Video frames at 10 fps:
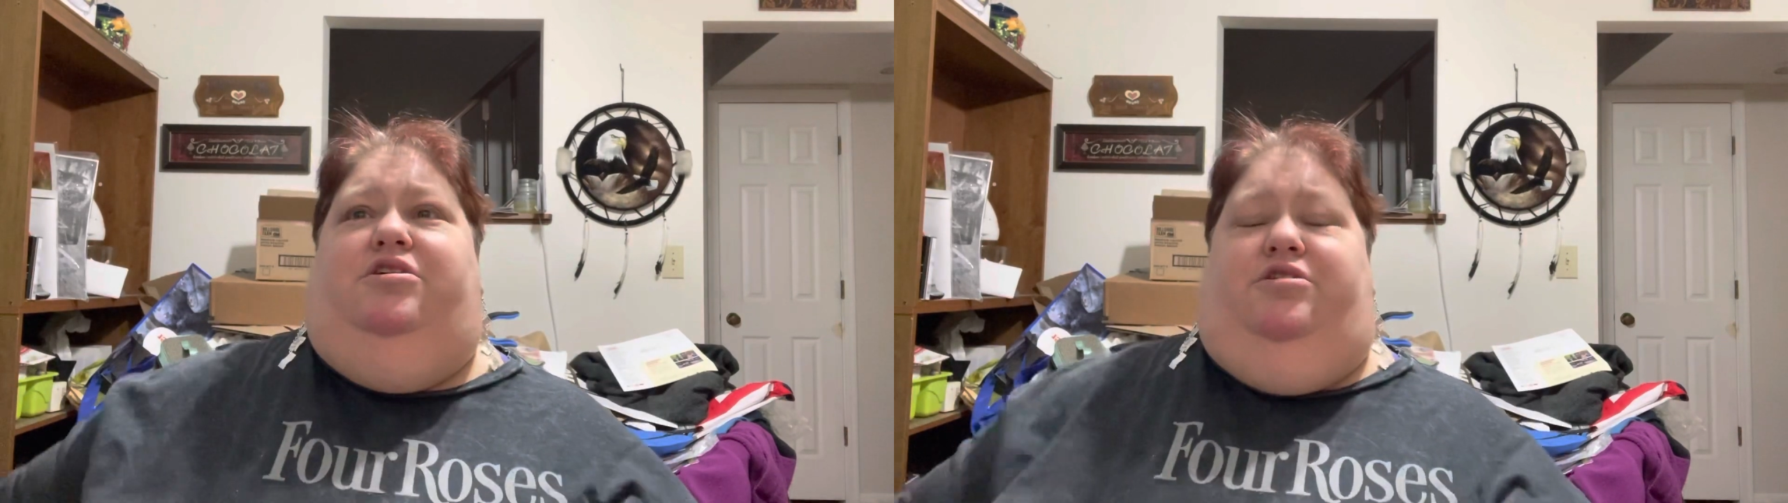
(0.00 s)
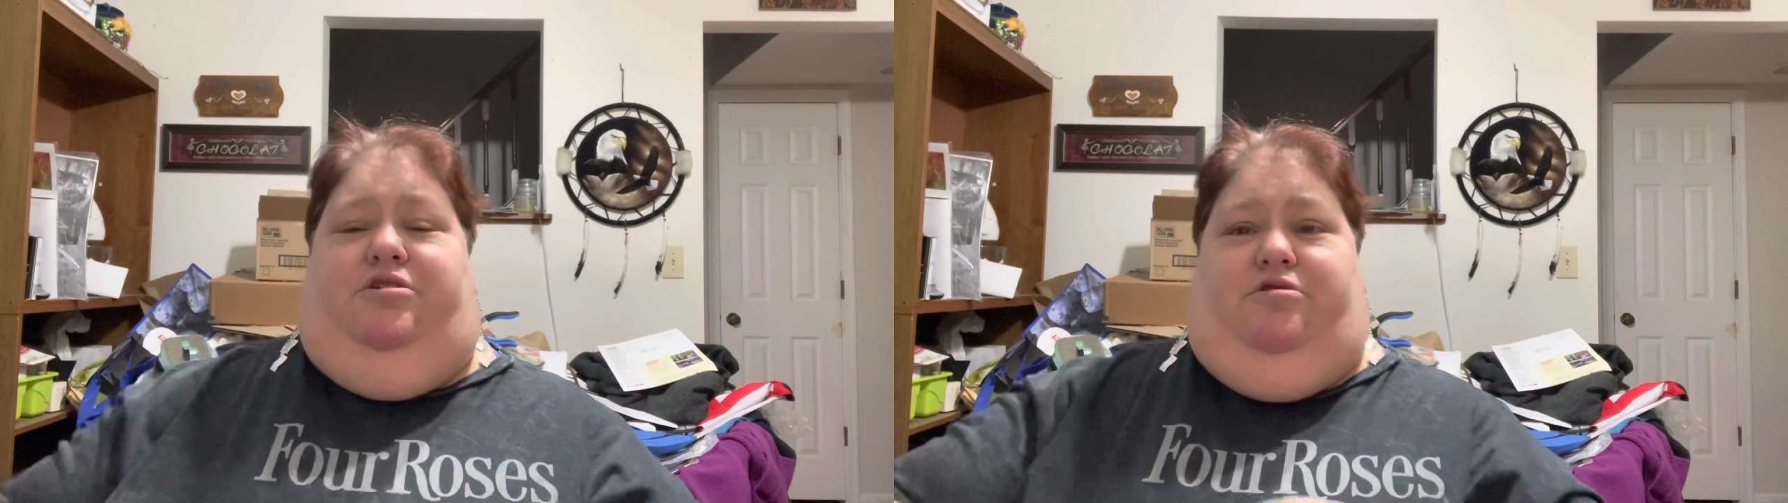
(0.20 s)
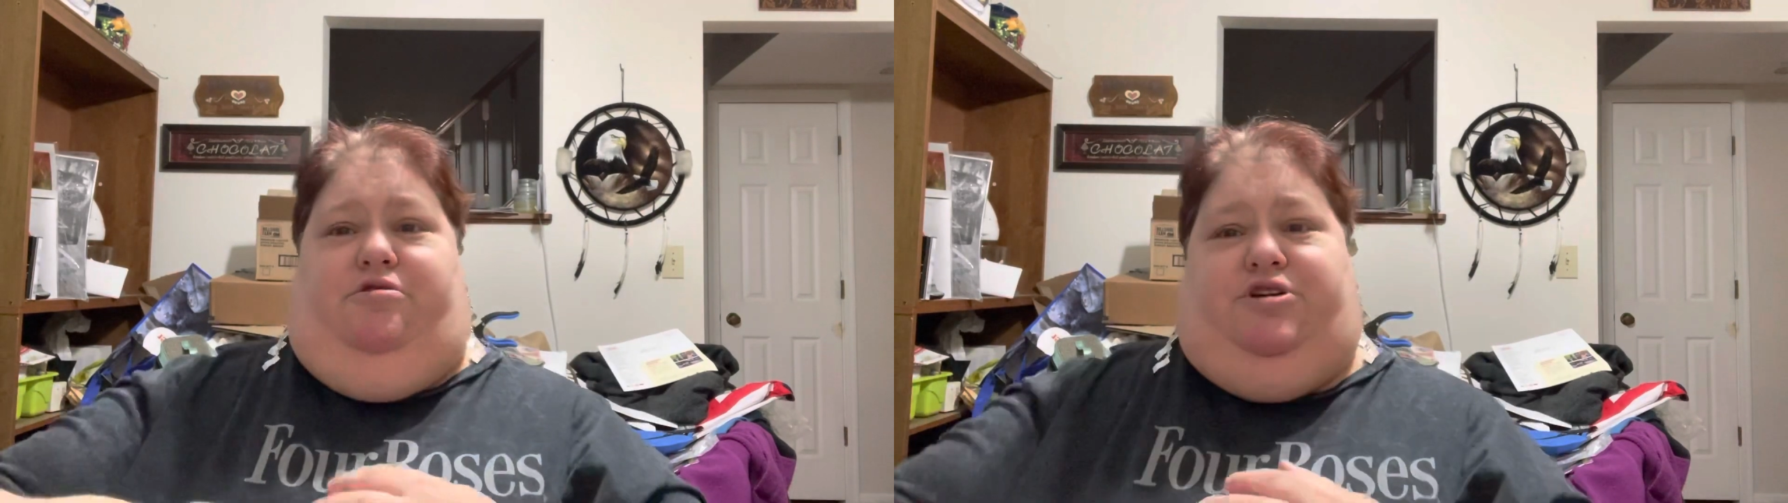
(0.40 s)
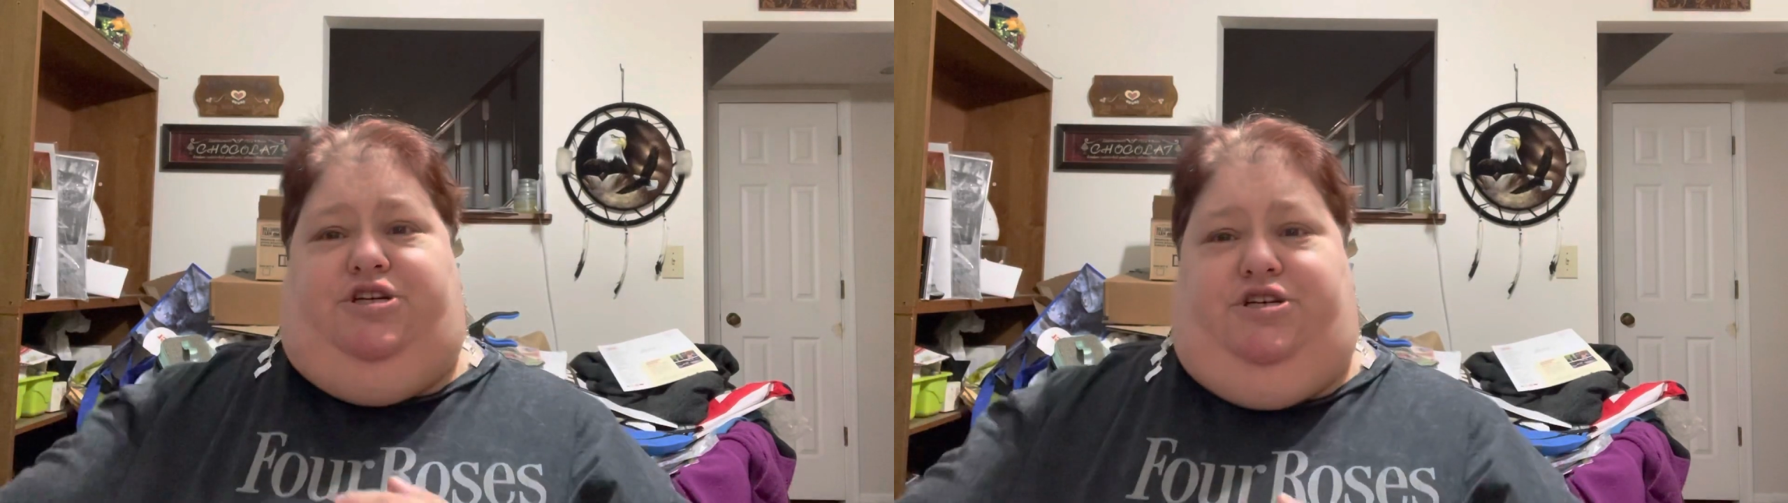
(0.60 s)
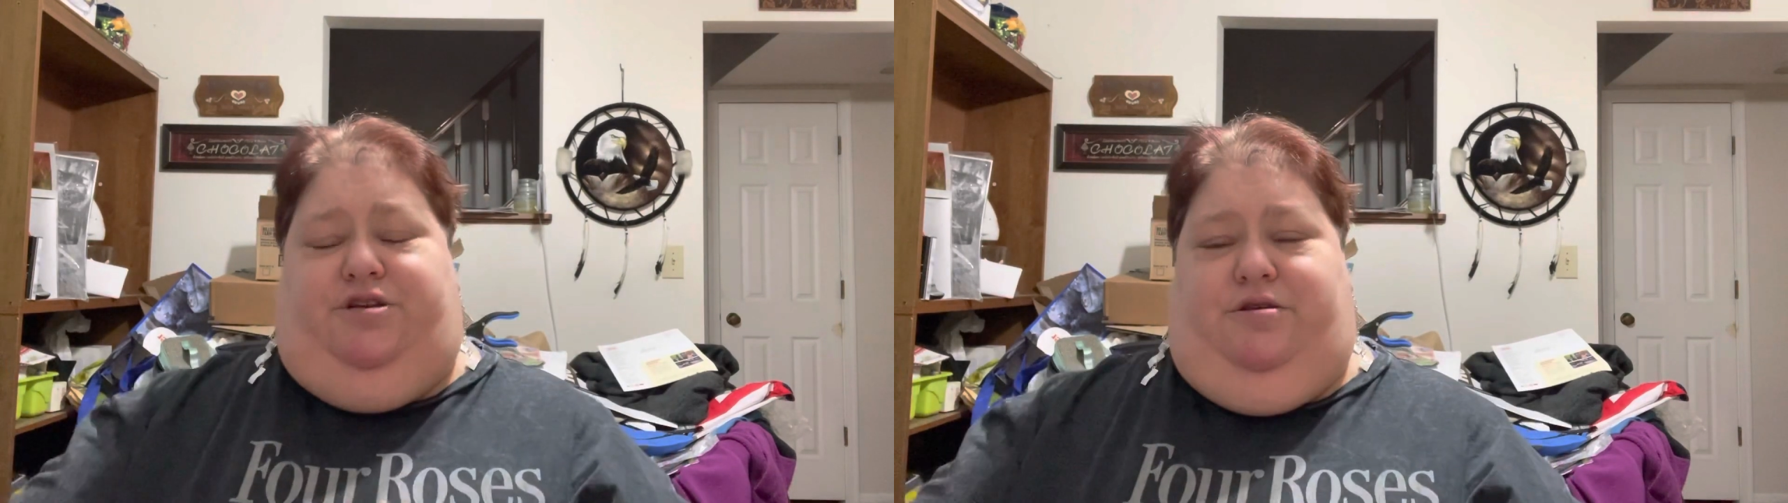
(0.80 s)
you know,
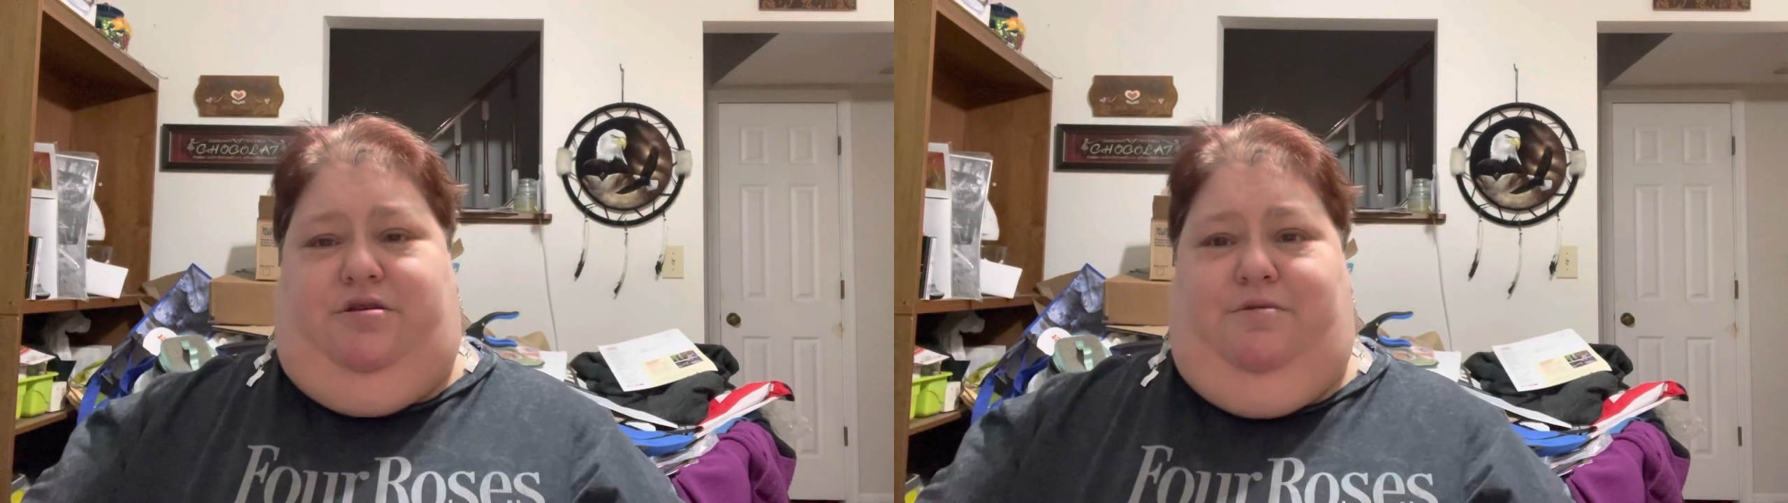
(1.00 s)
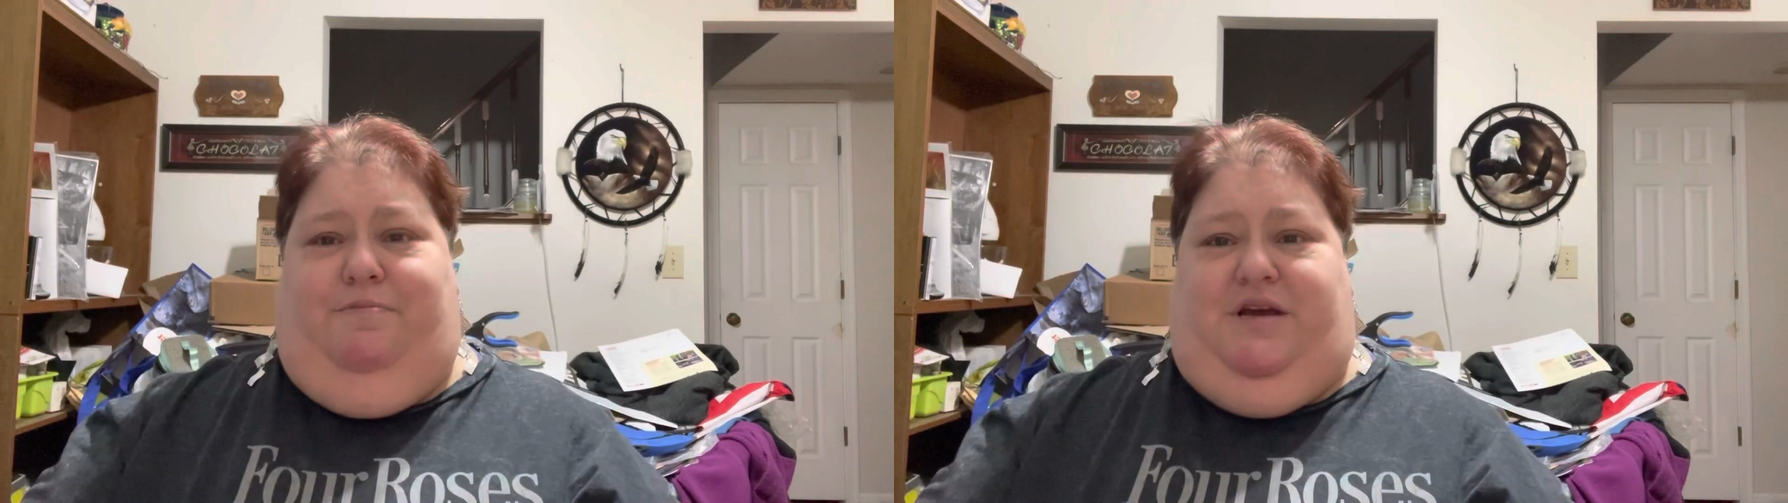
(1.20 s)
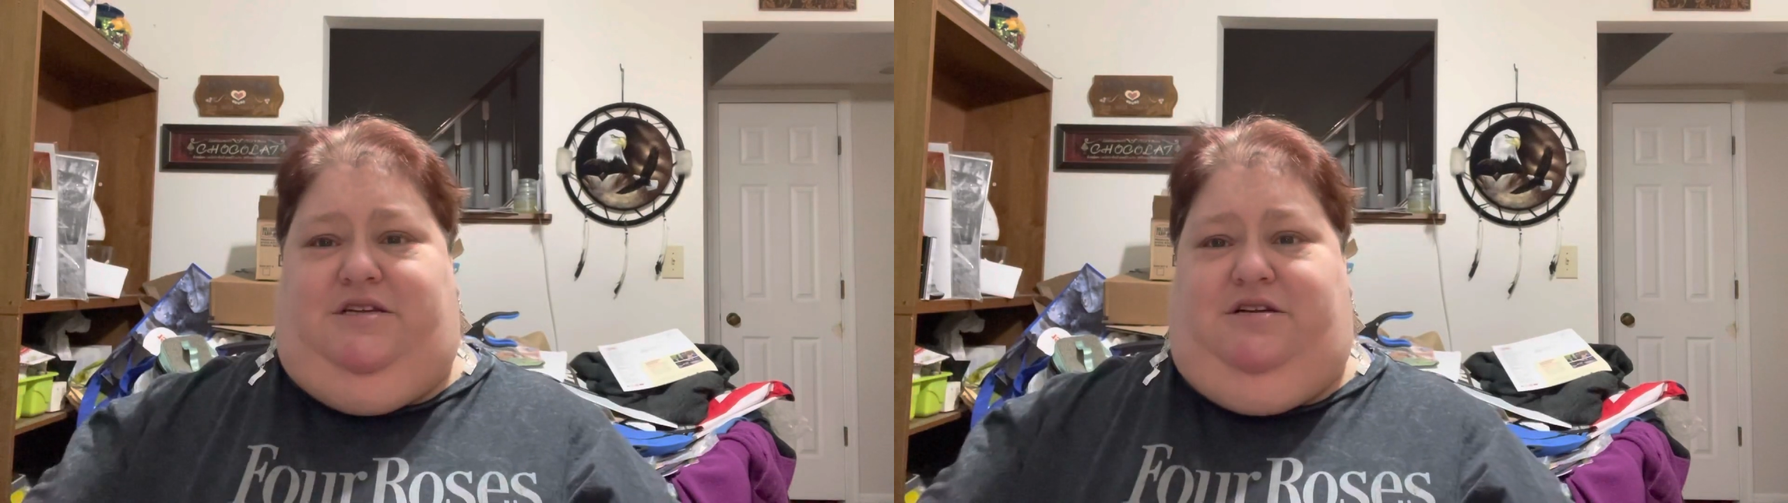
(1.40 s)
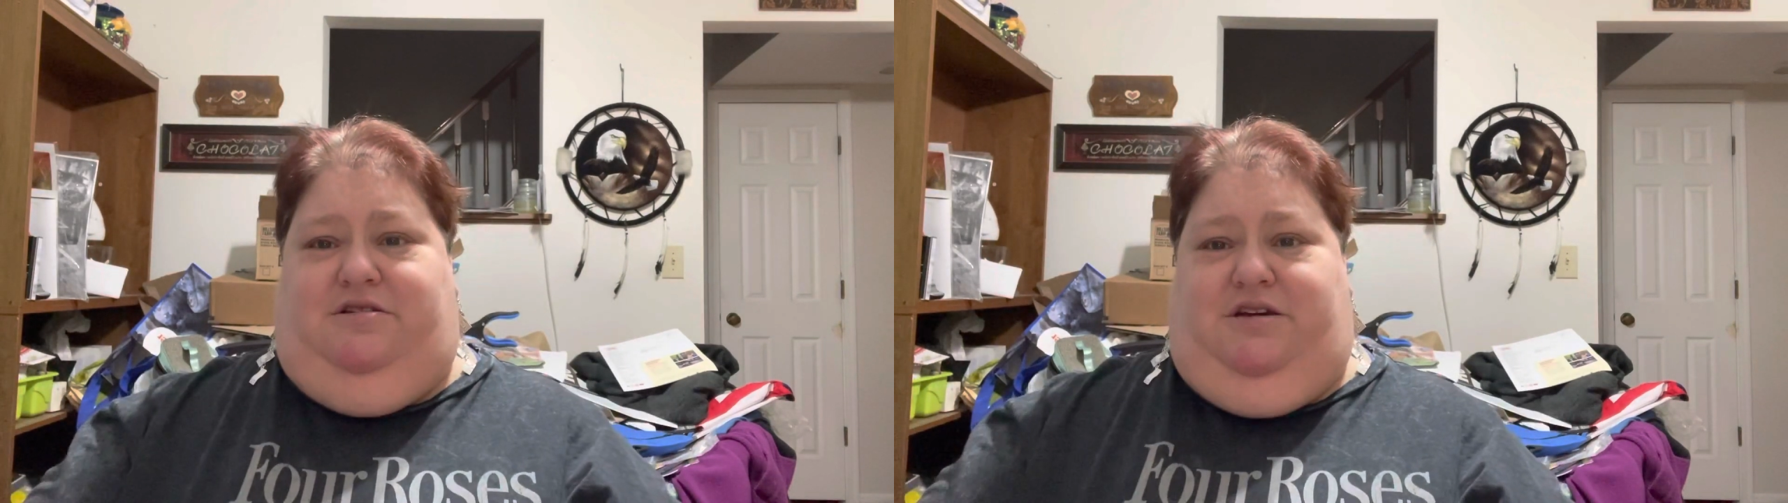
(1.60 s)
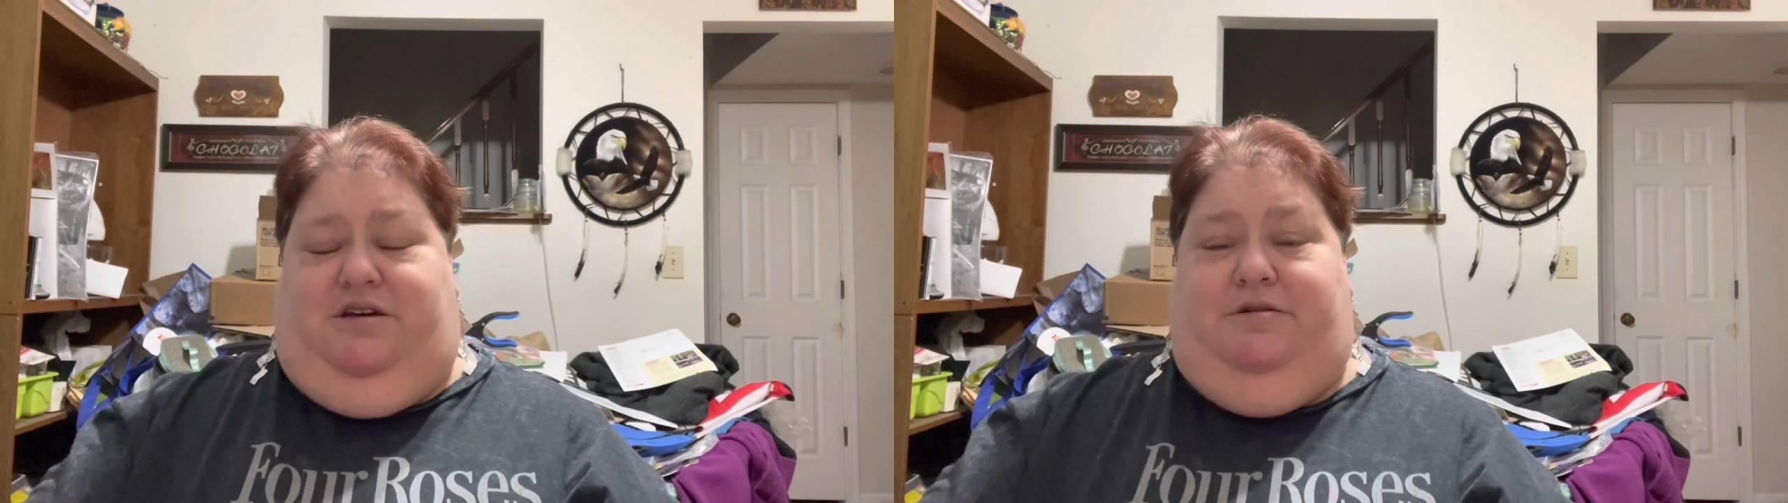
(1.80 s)

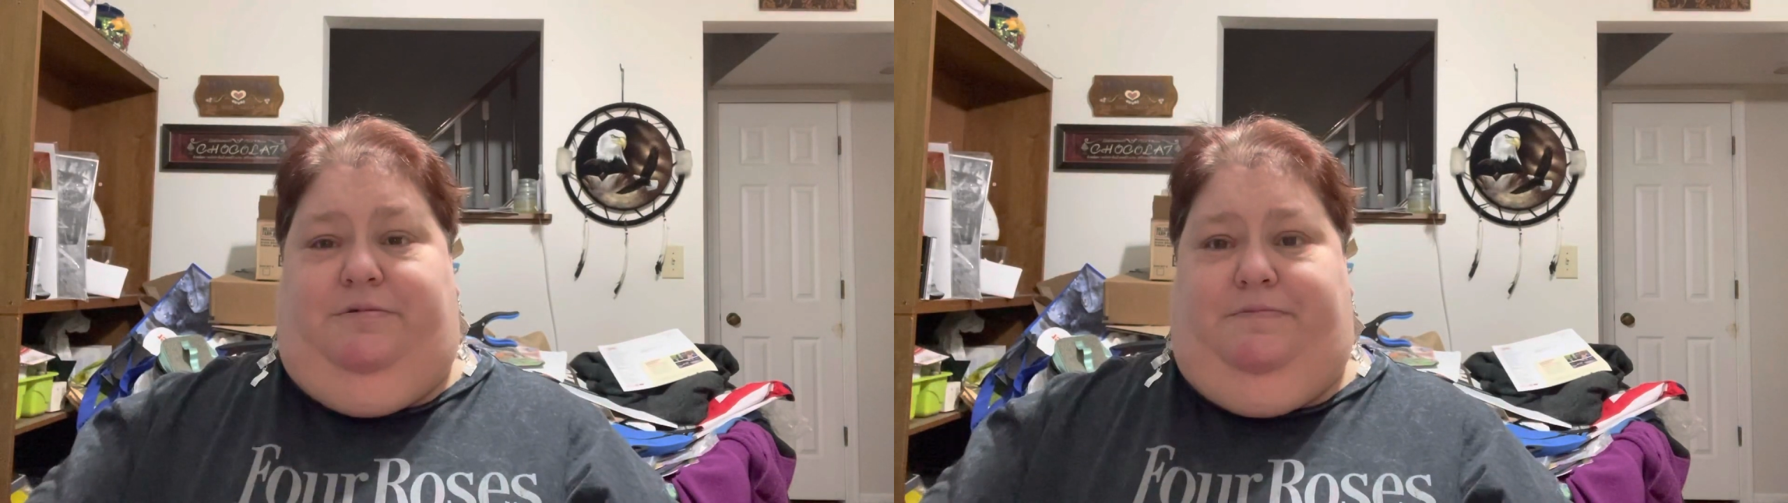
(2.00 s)
basically,